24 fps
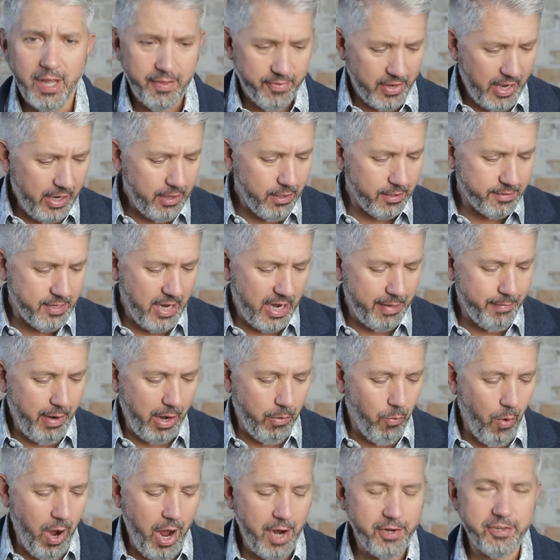Then I looked down at my
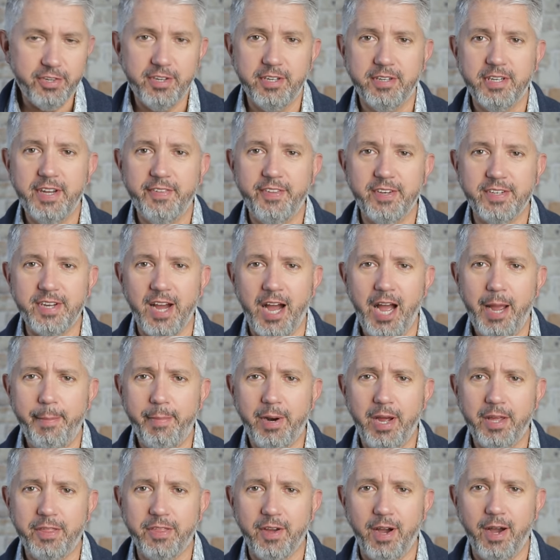watch to see the time,
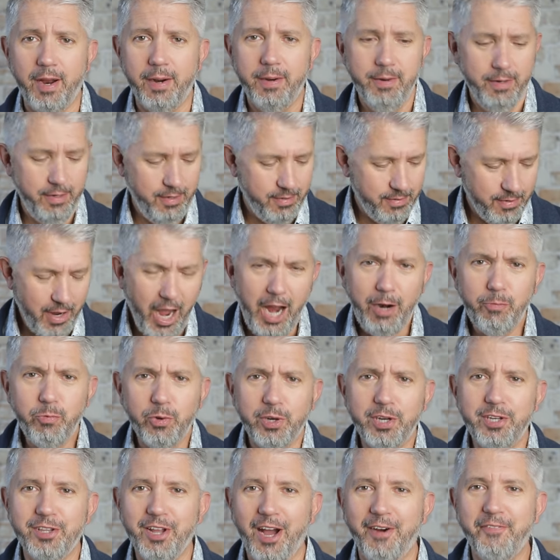and I thought, I
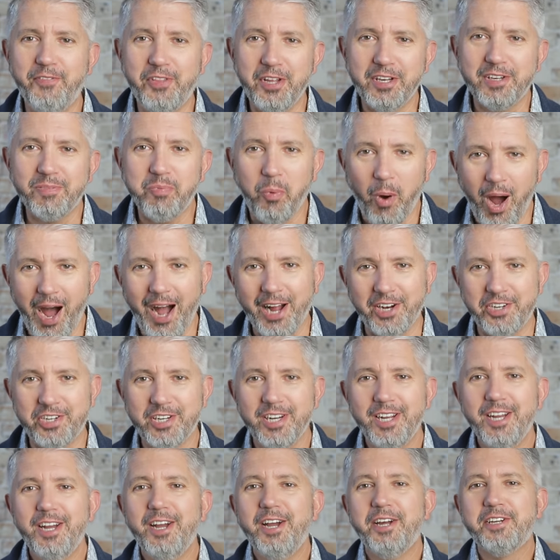really love this
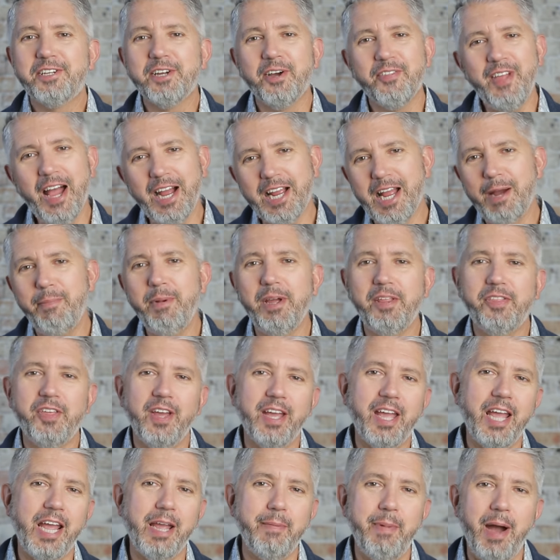watch. So that got me
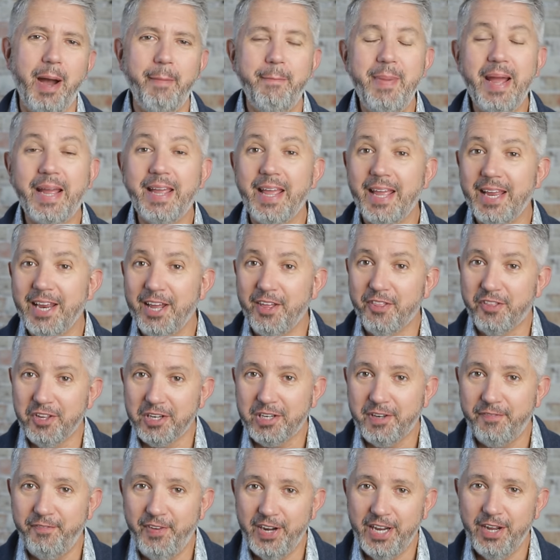thinking about making
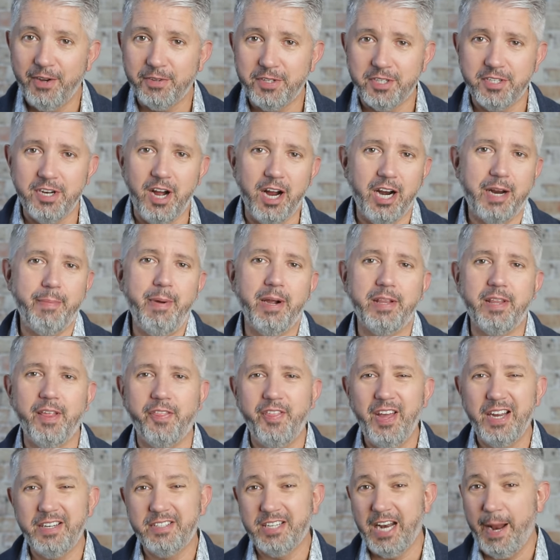this video to talk about the
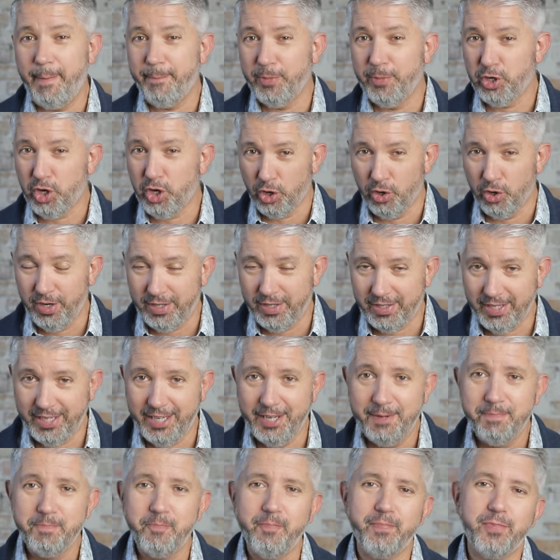things that I'm
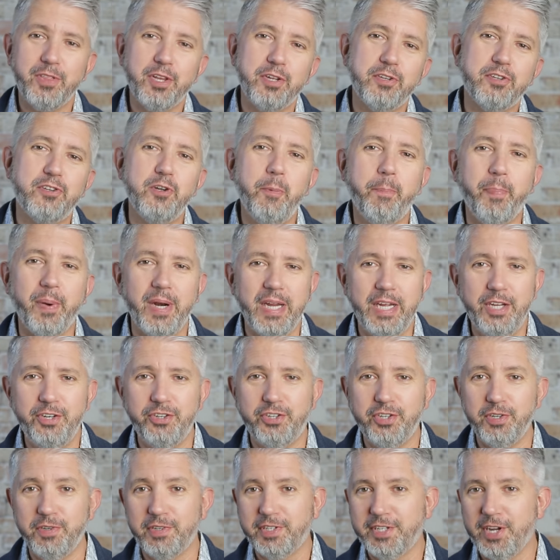currently super
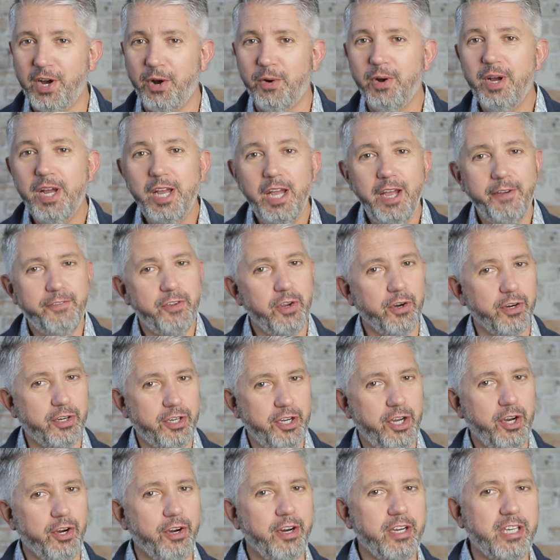into. So if you're
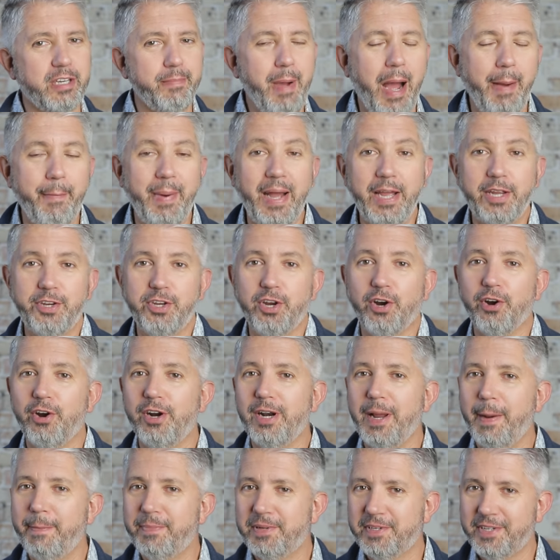curious about my
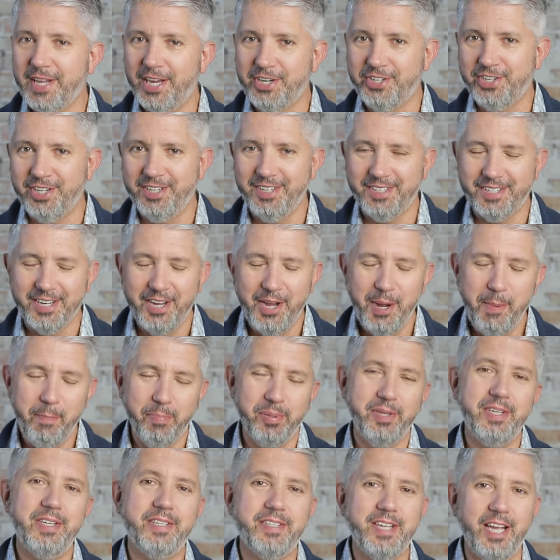current obsessions,
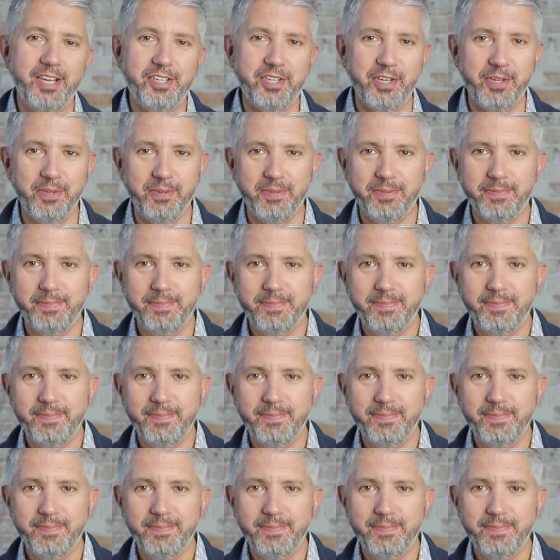please stay tuned.